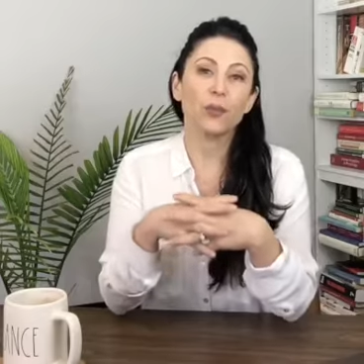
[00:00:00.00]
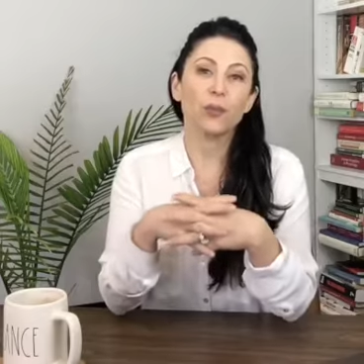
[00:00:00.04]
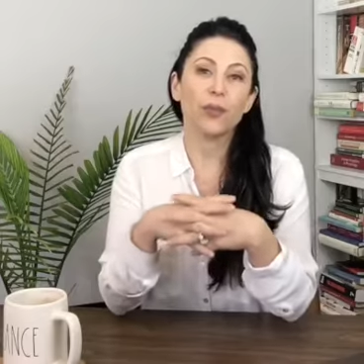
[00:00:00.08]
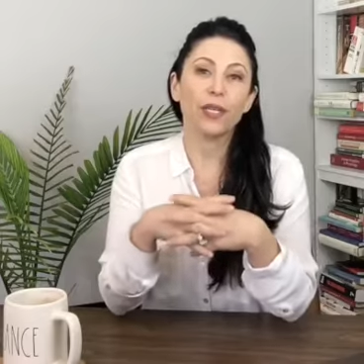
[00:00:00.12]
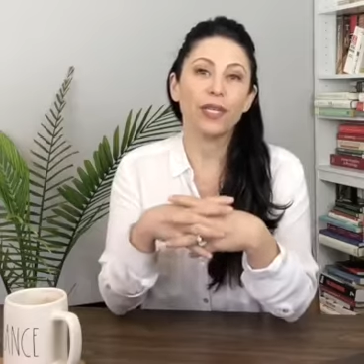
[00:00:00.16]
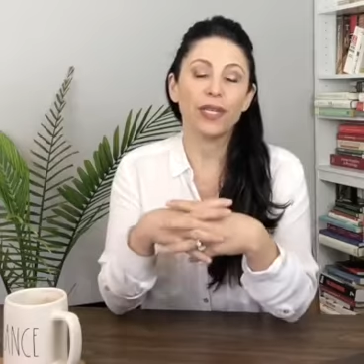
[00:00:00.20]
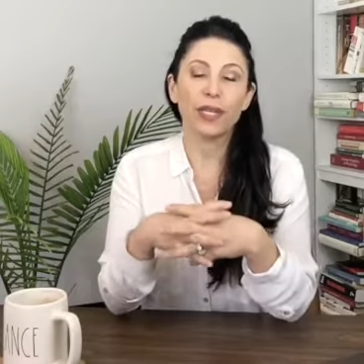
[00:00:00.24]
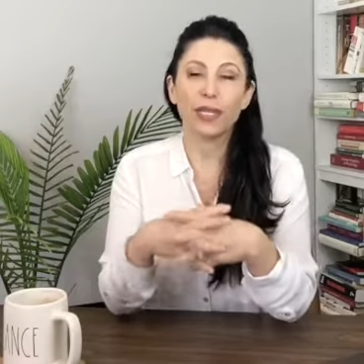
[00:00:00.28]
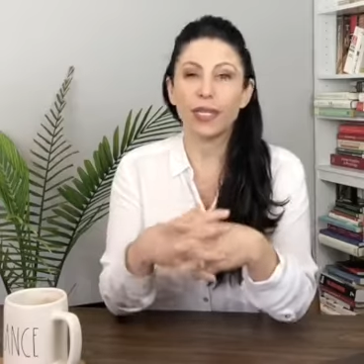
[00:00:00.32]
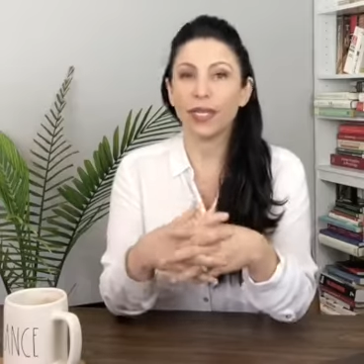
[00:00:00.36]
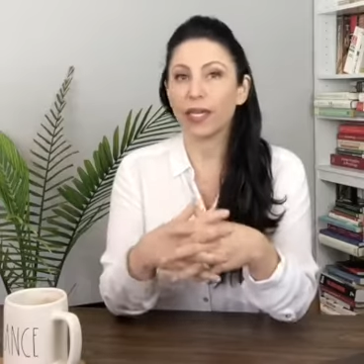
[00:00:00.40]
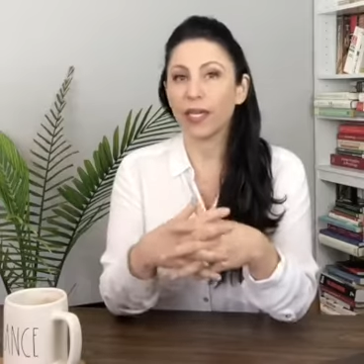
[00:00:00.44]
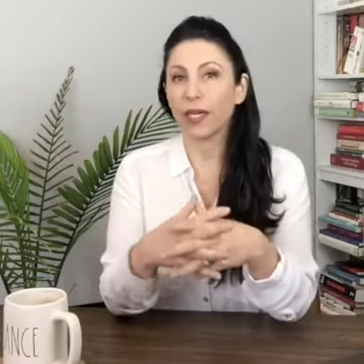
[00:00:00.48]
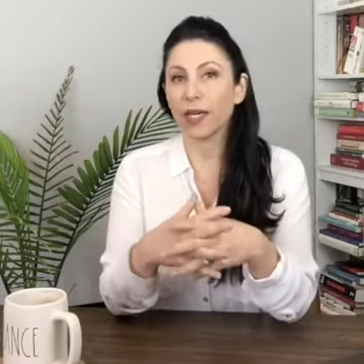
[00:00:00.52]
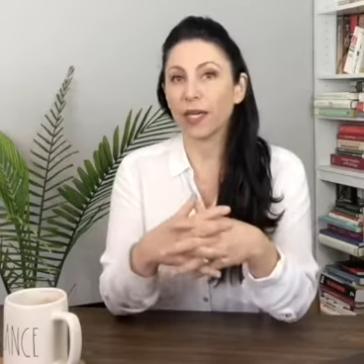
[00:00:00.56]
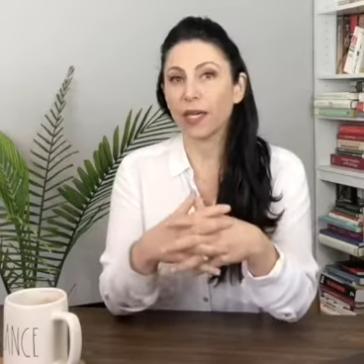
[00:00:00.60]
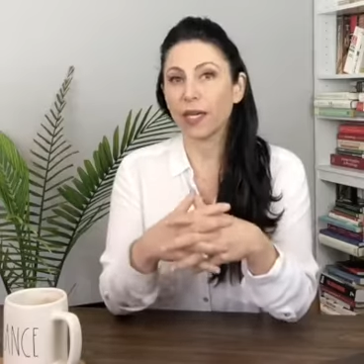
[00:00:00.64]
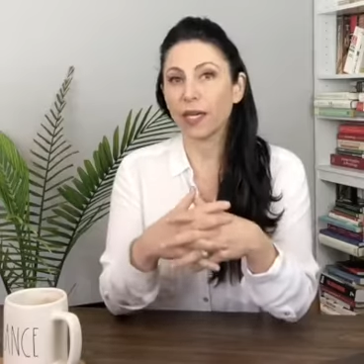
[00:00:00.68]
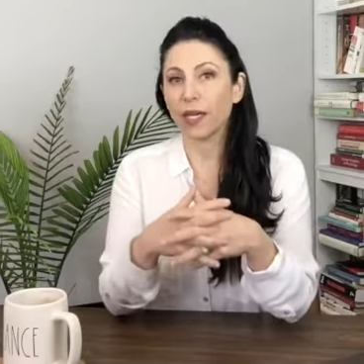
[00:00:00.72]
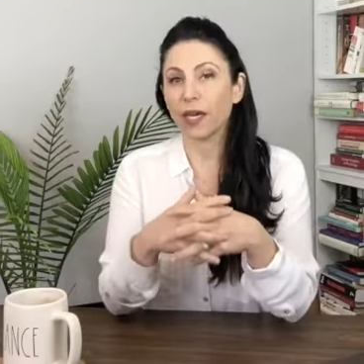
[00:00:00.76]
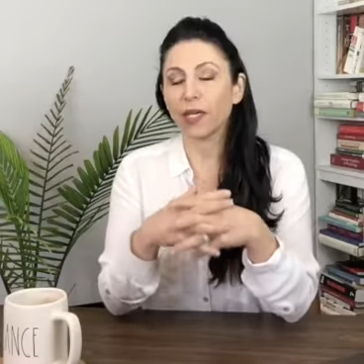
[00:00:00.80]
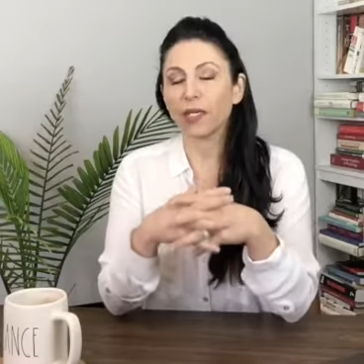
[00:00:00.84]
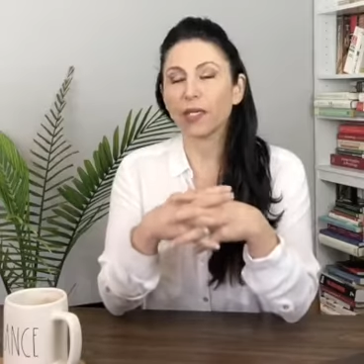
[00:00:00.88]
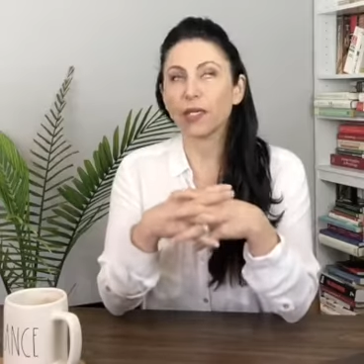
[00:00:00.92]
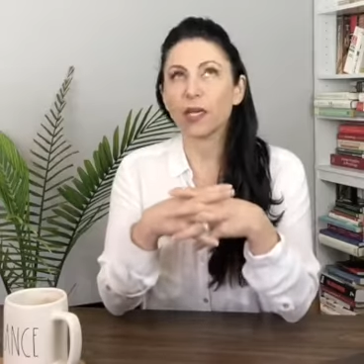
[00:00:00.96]
be
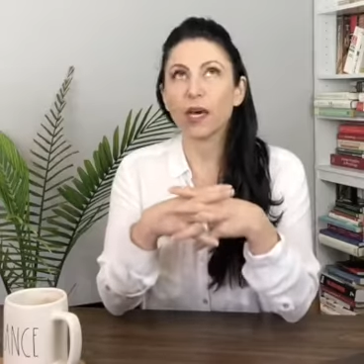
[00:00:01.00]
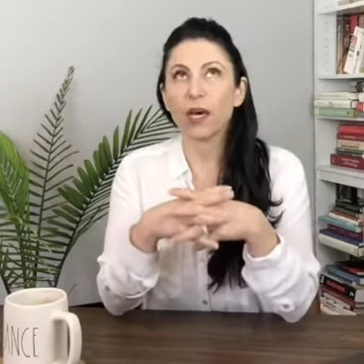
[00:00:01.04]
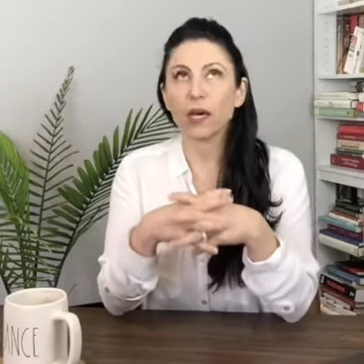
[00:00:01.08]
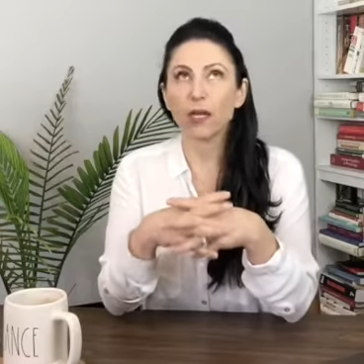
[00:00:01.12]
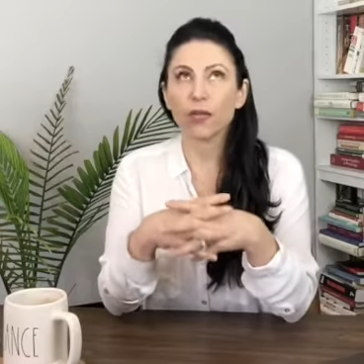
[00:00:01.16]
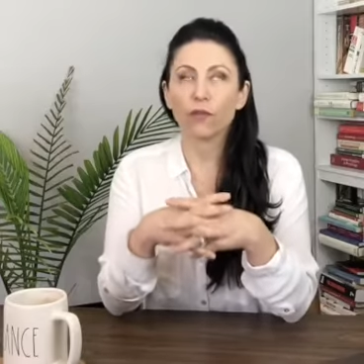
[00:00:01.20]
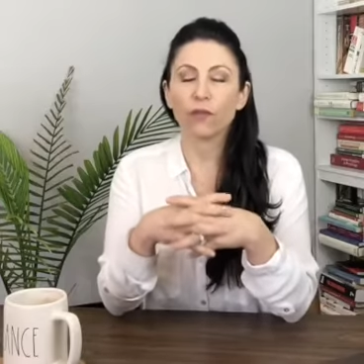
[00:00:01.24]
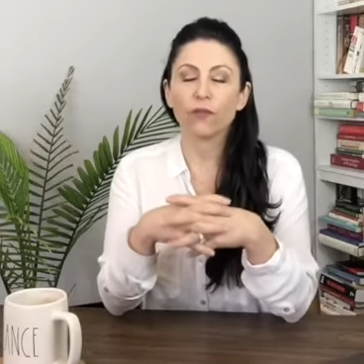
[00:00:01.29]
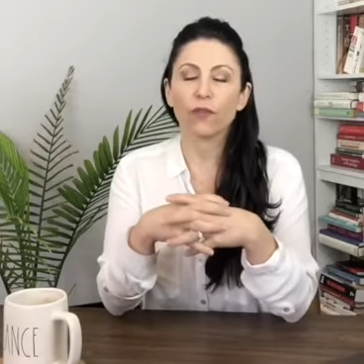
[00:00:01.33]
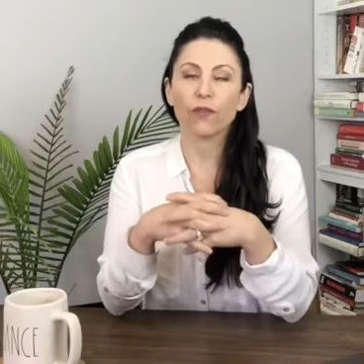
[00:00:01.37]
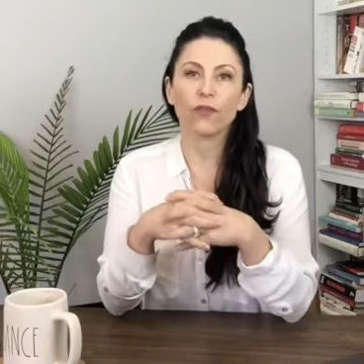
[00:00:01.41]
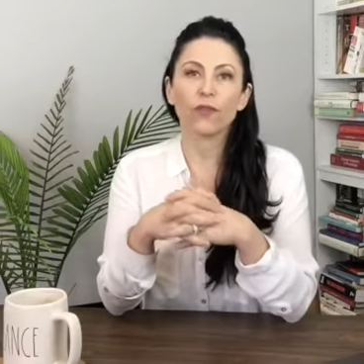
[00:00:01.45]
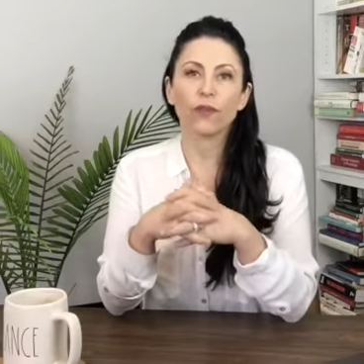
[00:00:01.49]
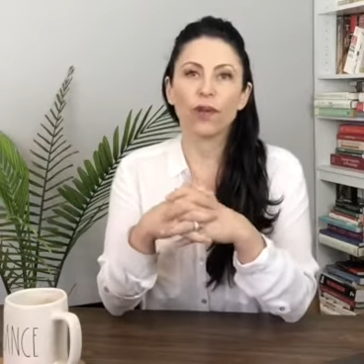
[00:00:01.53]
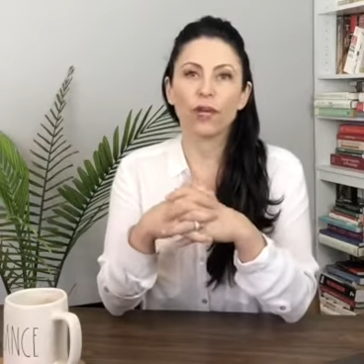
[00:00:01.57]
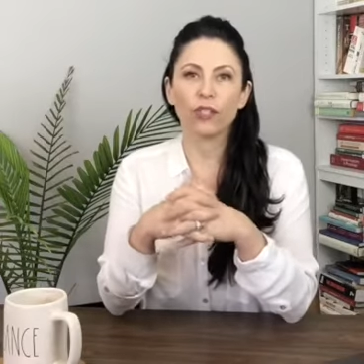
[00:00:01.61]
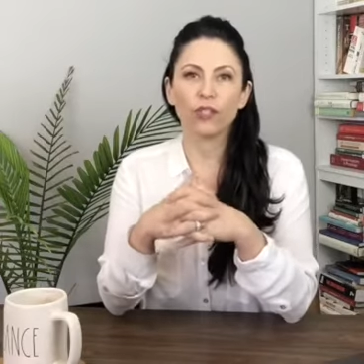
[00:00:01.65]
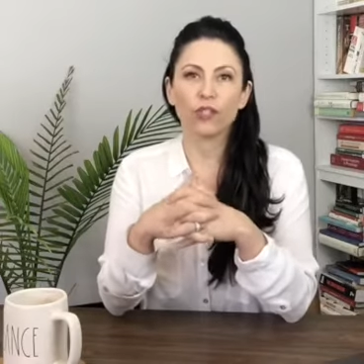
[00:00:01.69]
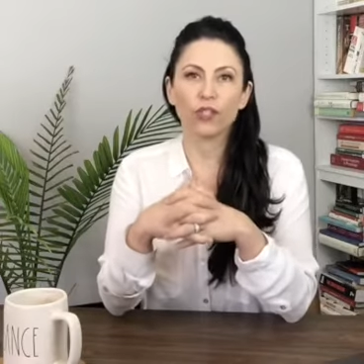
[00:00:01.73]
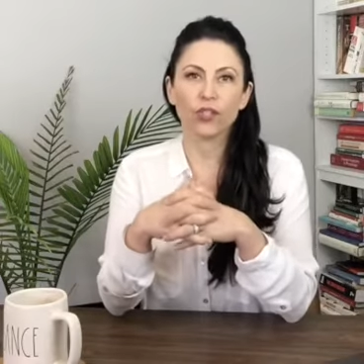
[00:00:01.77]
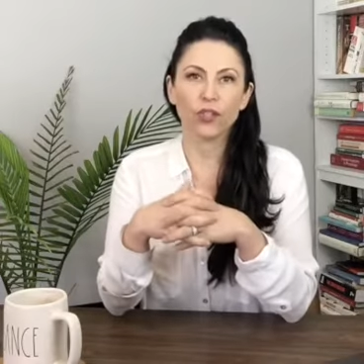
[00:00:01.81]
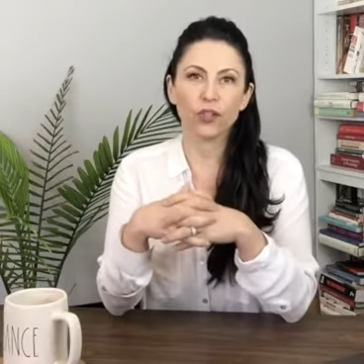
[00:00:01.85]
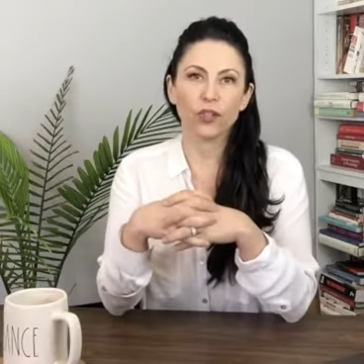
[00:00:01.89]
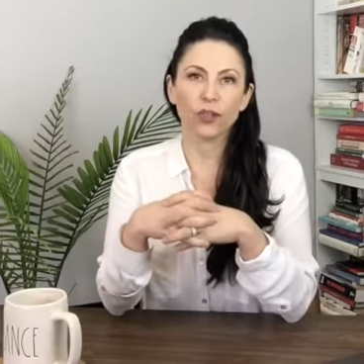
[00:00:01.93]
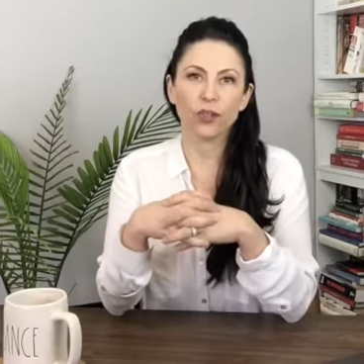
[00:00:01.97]
eating a ton of refined
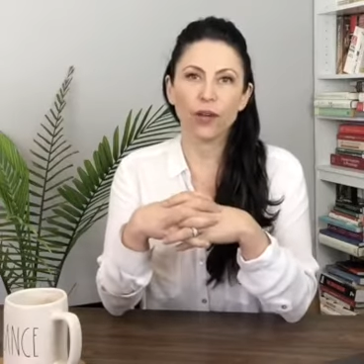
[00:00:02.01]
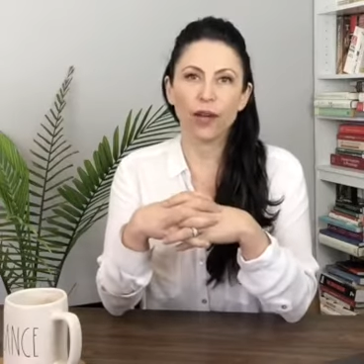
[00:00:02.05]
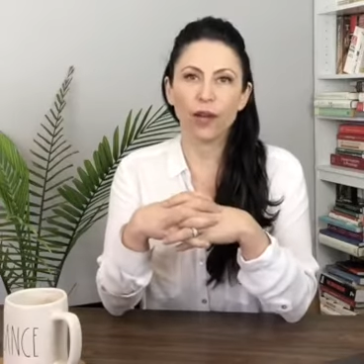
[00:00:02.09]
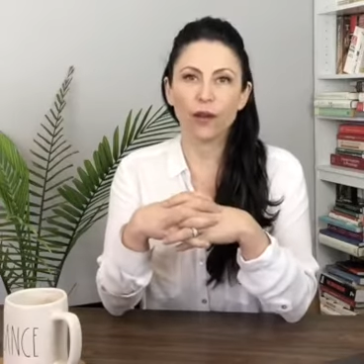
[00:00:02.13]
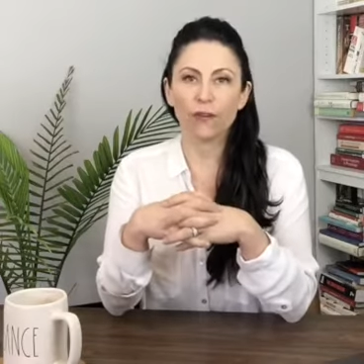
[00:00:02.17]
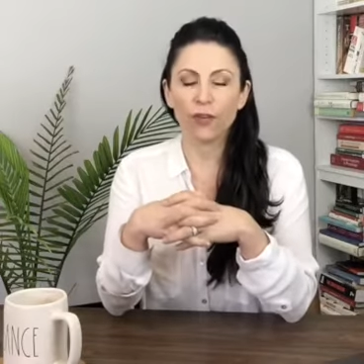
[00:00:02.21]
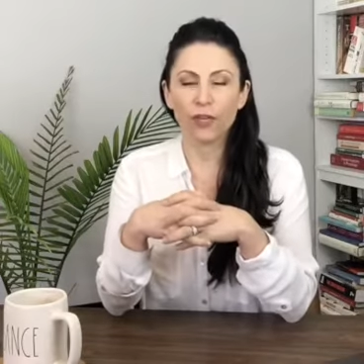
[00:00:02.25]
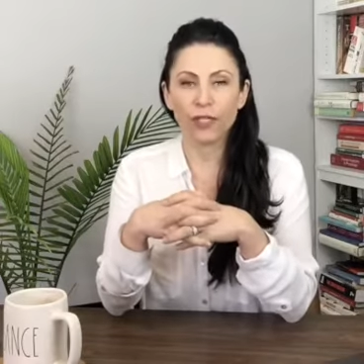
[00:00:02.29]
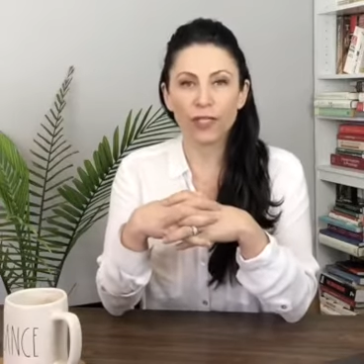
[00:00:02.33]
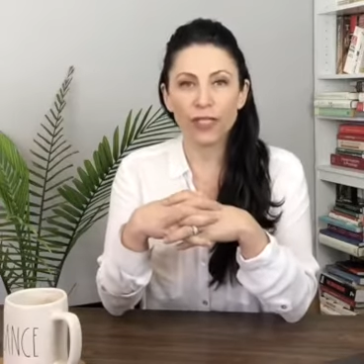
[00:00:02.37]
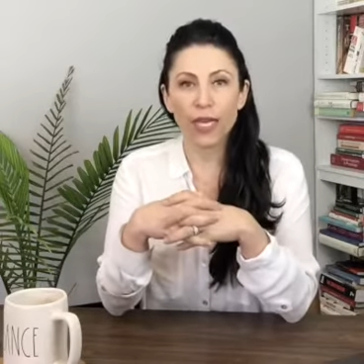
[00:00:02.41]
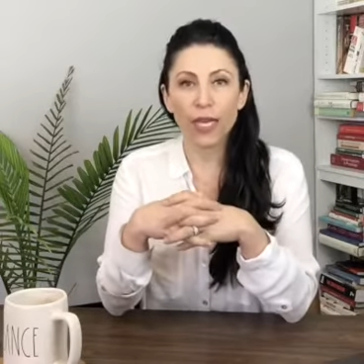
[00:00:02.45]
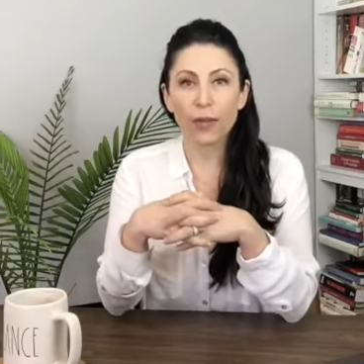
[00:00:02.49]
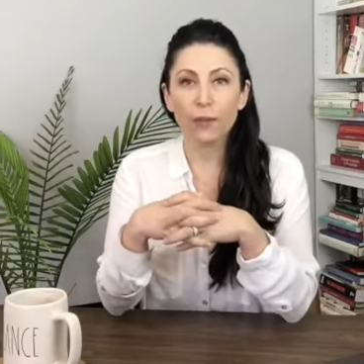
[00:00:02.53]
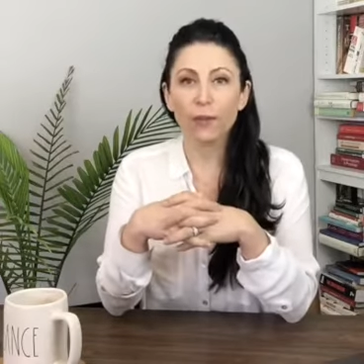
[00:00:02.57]
sugar every day,